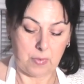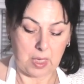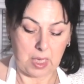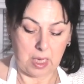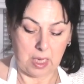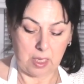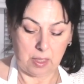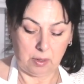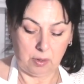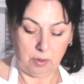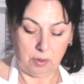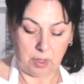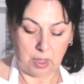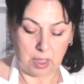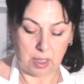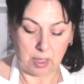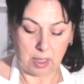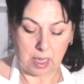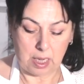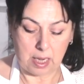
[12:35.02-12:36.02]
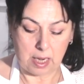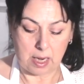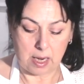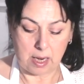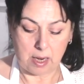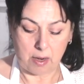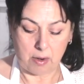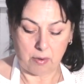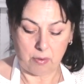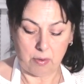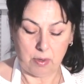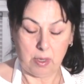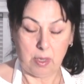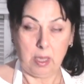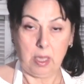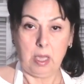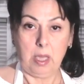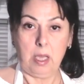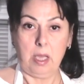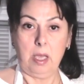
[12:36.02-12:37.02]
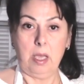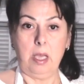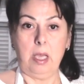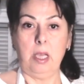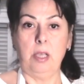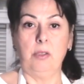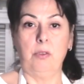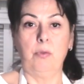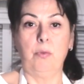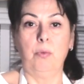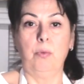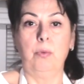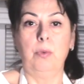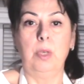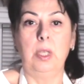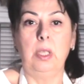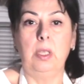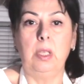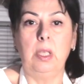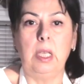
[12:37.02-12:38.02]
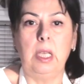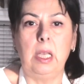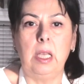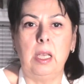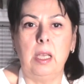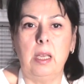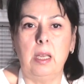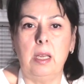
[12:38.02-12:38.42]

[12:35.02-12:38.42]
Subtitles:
And look at how it's really